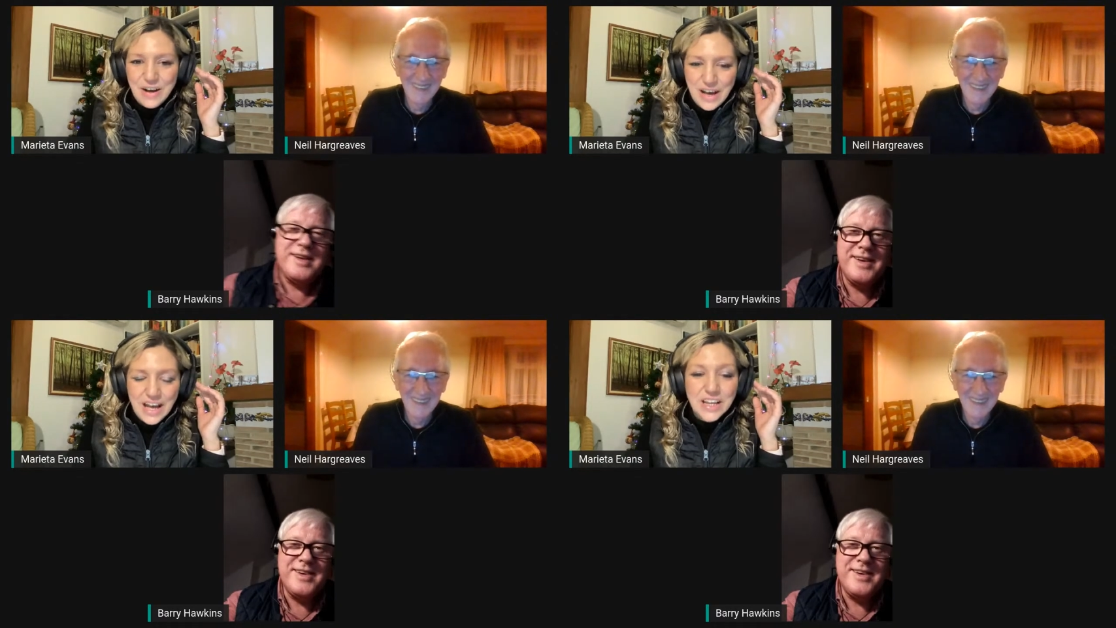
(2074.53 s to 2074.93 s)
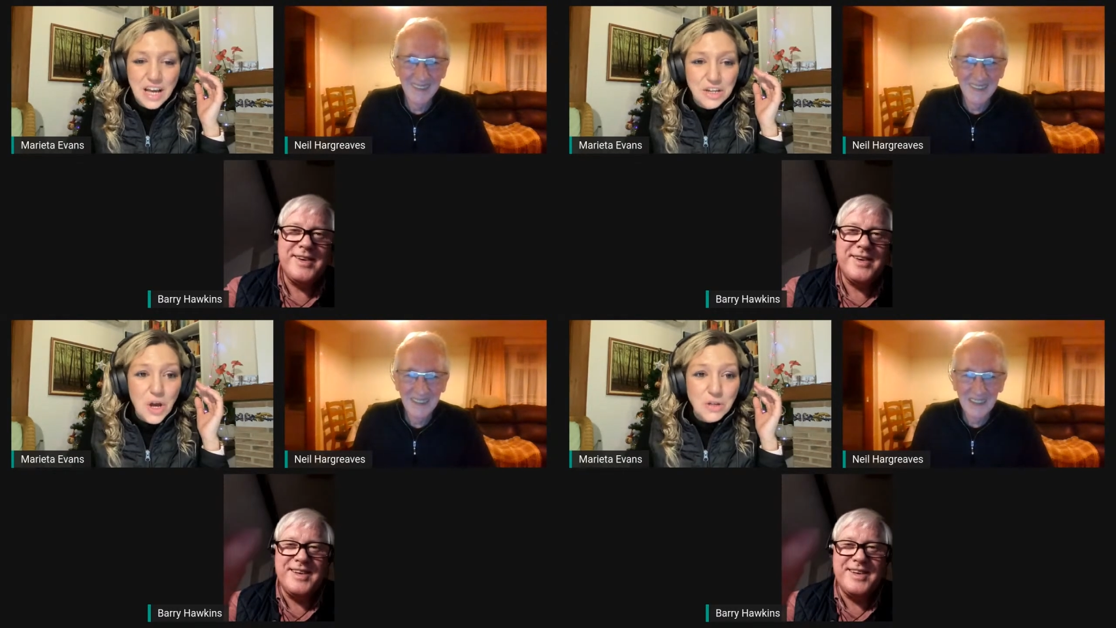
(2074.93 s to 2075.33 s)
Speaker 1: I, I
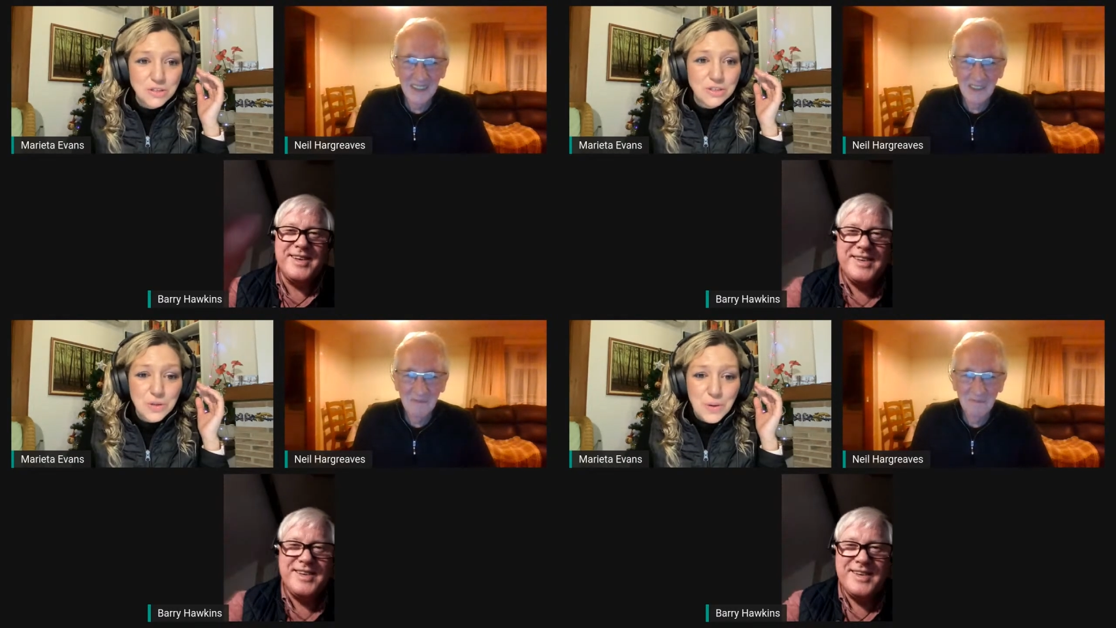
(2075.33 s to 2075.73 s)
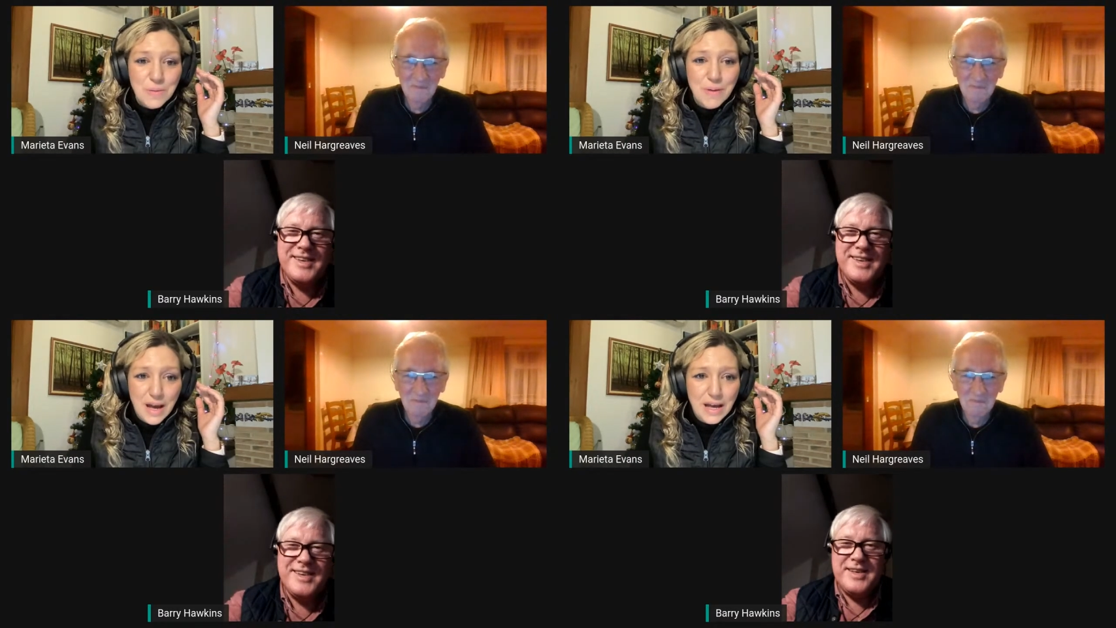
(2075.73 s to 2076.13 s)
know you do,
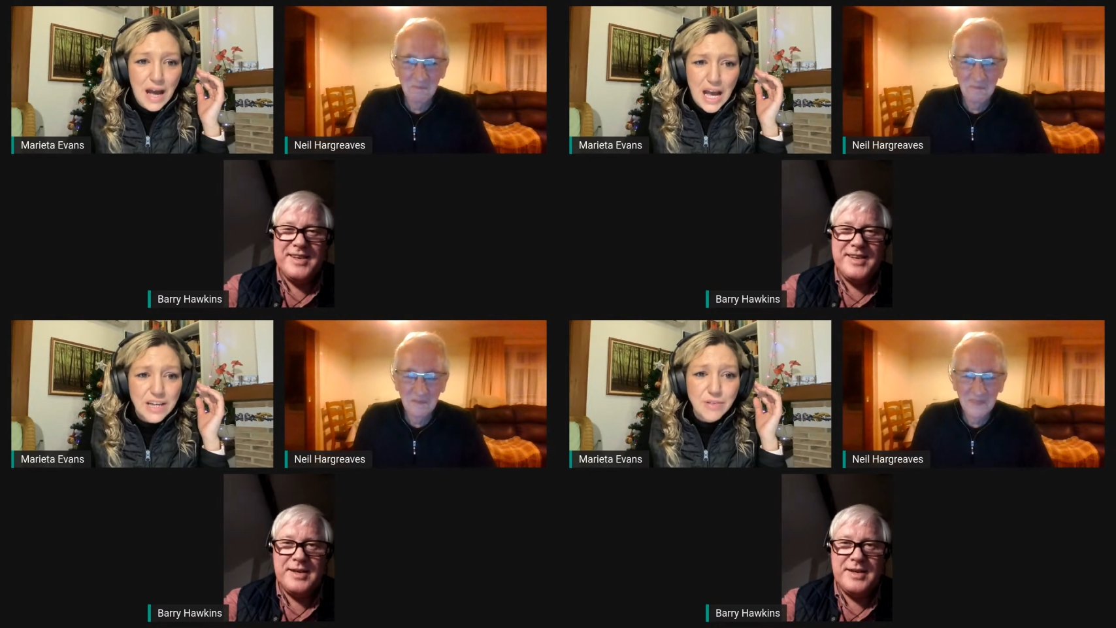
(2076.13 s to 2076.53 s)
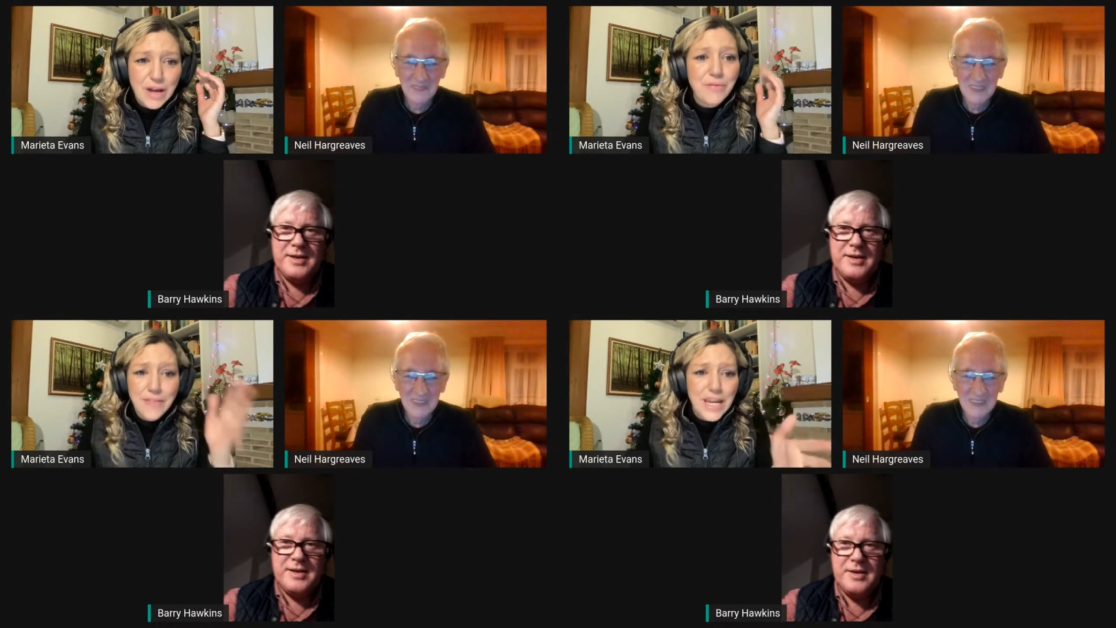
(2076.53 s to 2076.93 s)
but I, I
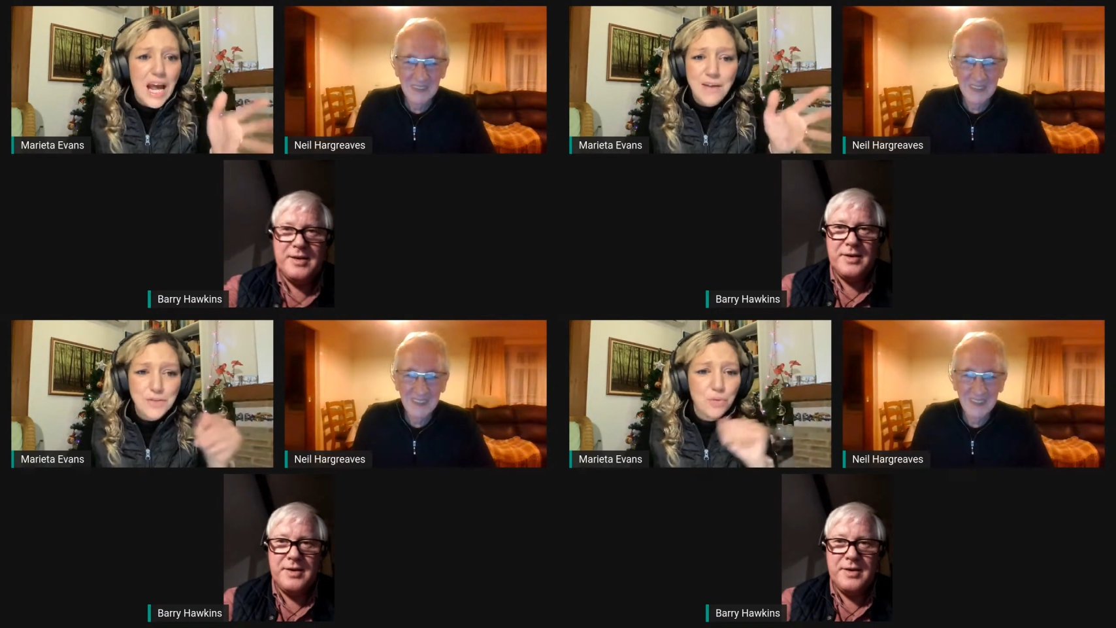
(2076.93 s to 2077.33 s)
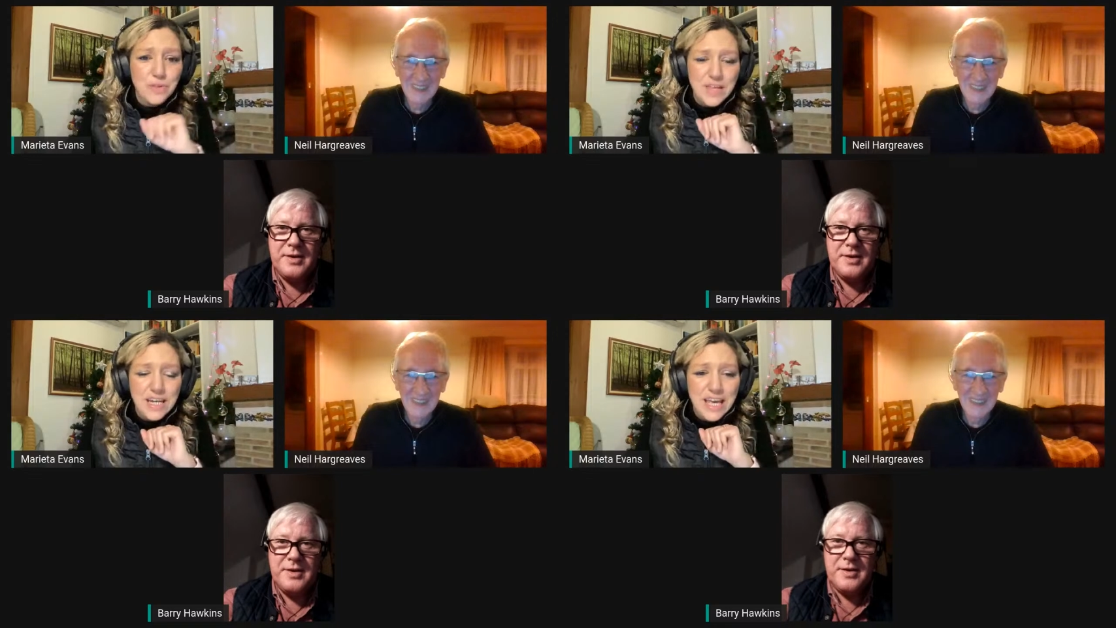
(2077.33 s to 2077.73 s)
rather have you with
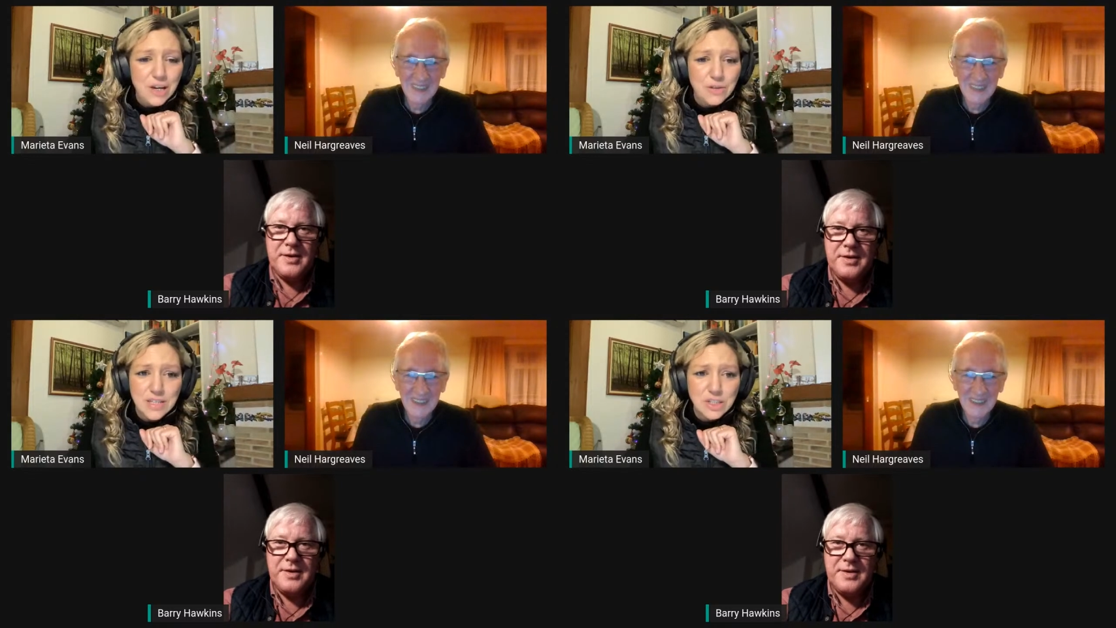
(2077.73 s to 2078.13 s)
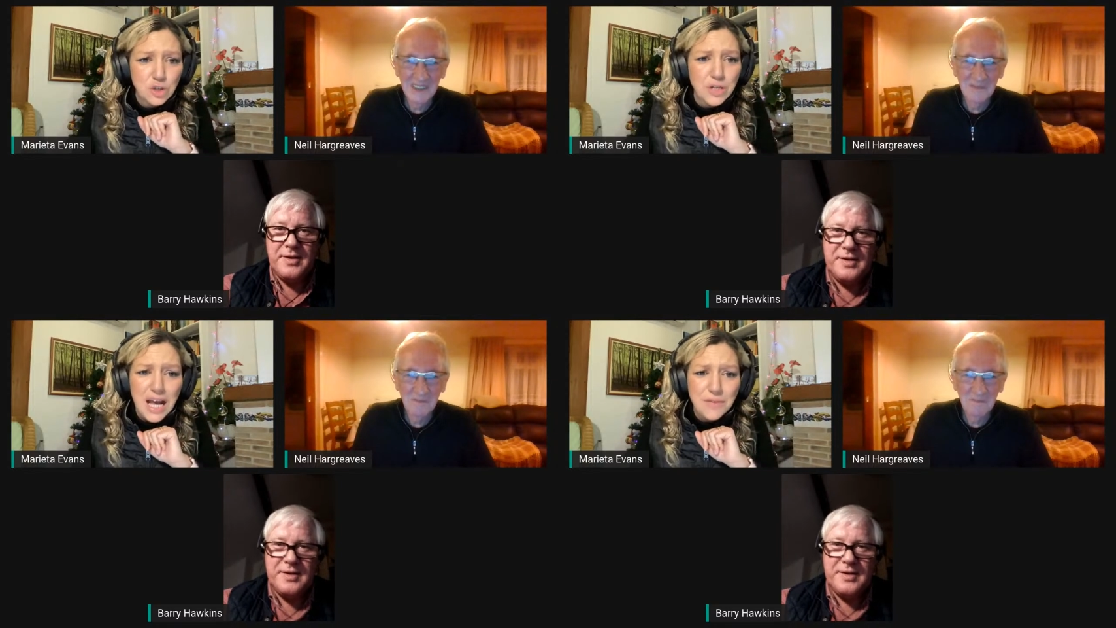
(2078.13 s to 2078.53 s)
an echo than
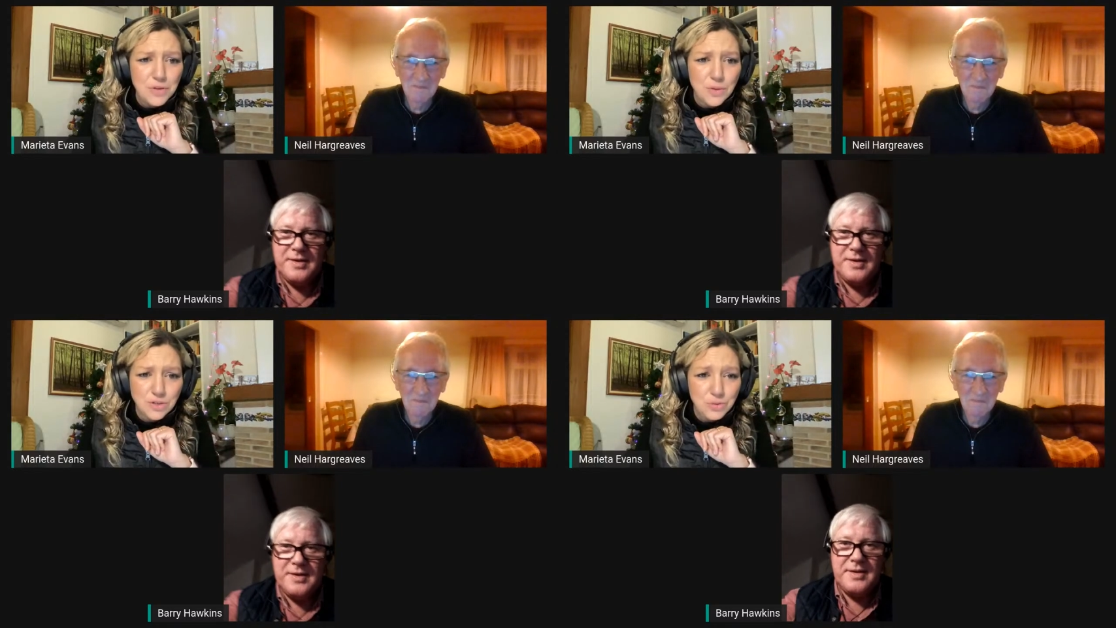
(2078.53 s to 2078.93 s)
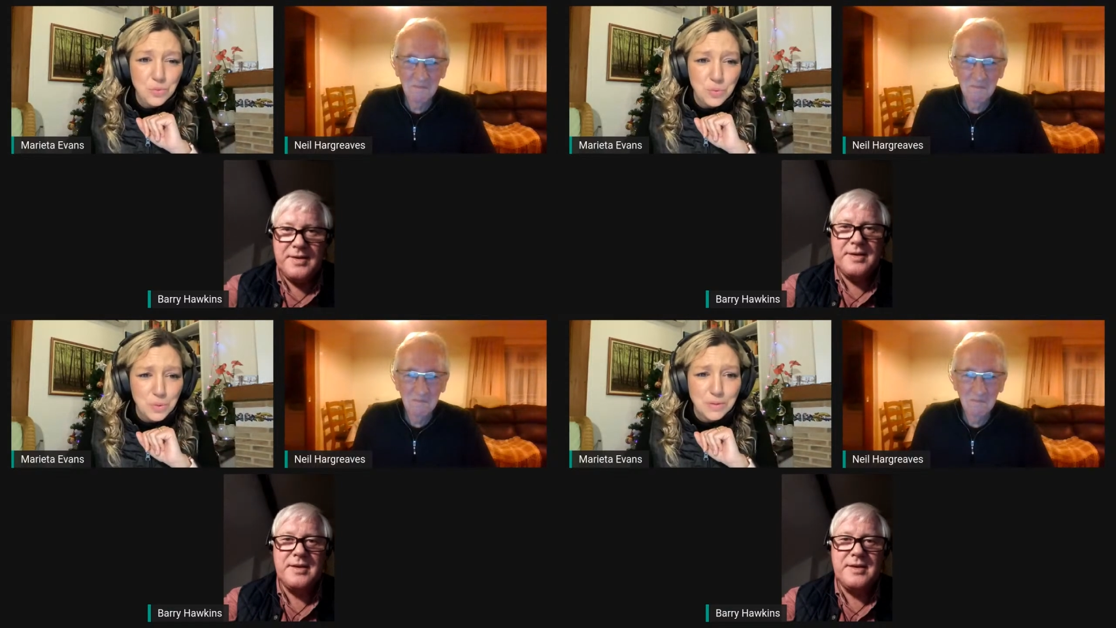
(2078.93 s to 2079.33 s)
don't have you at
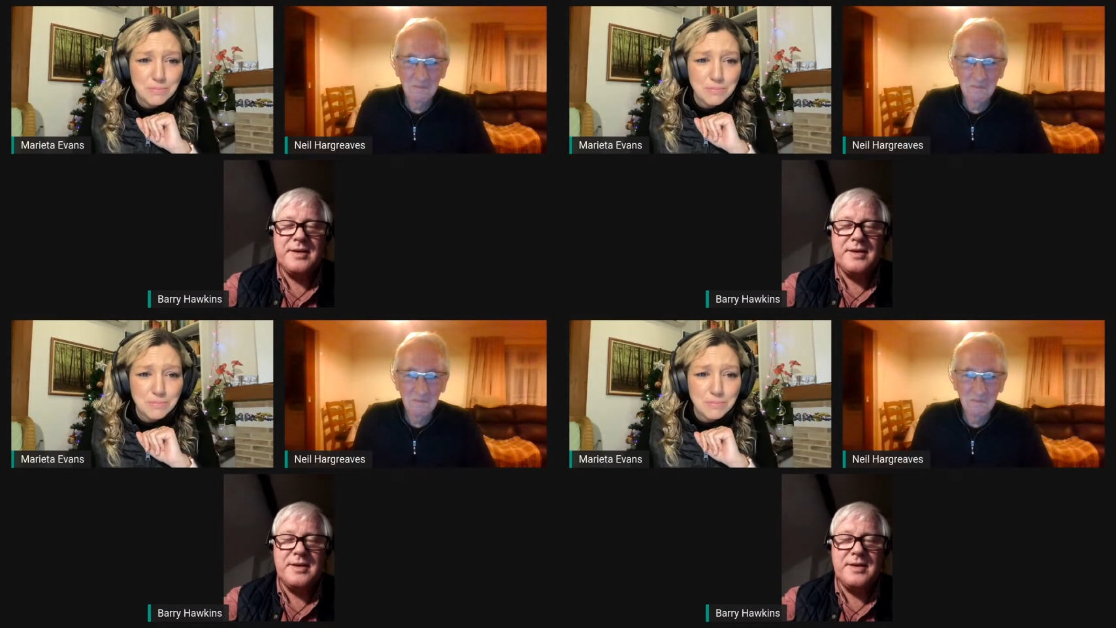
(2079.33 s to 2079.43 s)
all.